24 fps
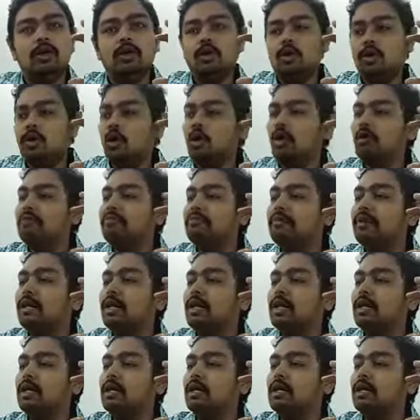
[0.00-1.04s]
of
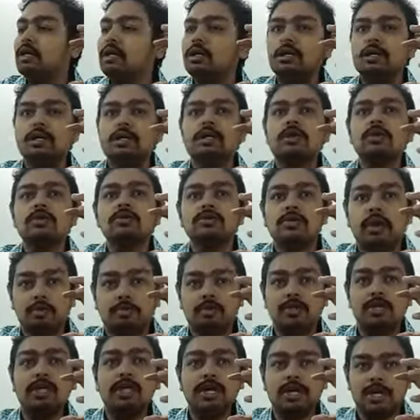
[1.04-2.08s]
a
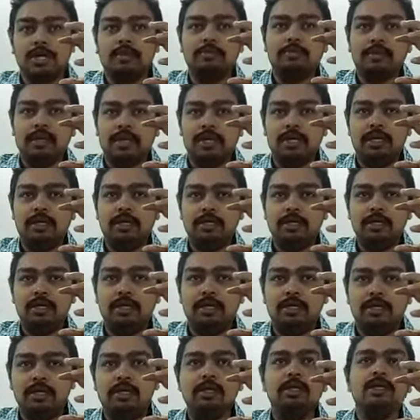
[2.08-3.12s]
subsidiary company
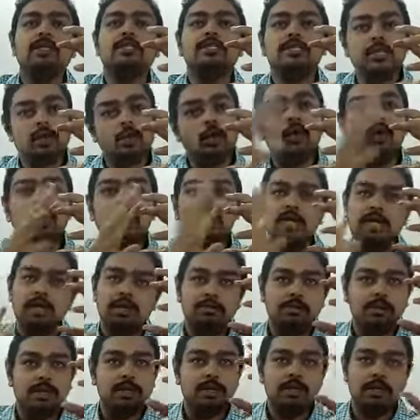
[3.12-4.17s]
is the holding
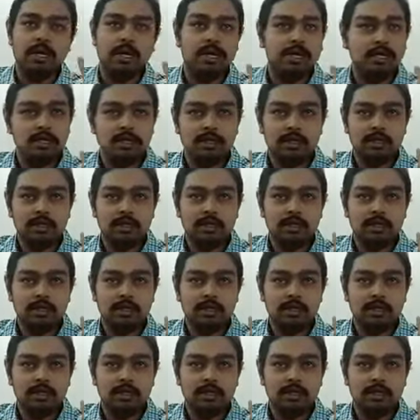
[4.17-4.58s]
company, right?